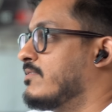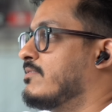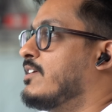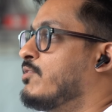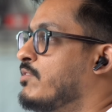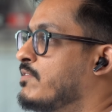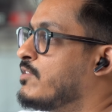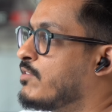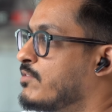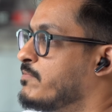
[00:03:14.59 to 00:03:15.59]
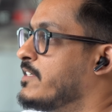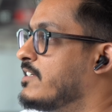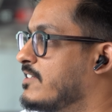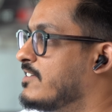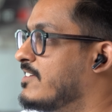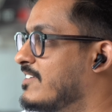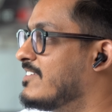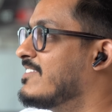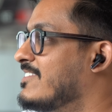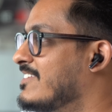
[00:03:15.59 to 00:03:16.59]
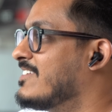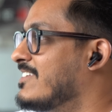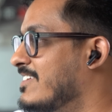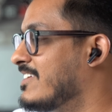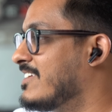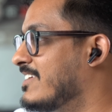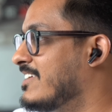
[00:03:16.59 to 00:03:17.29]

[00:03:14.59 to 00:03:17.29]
Buds Pro 2R does perform better in mic quality but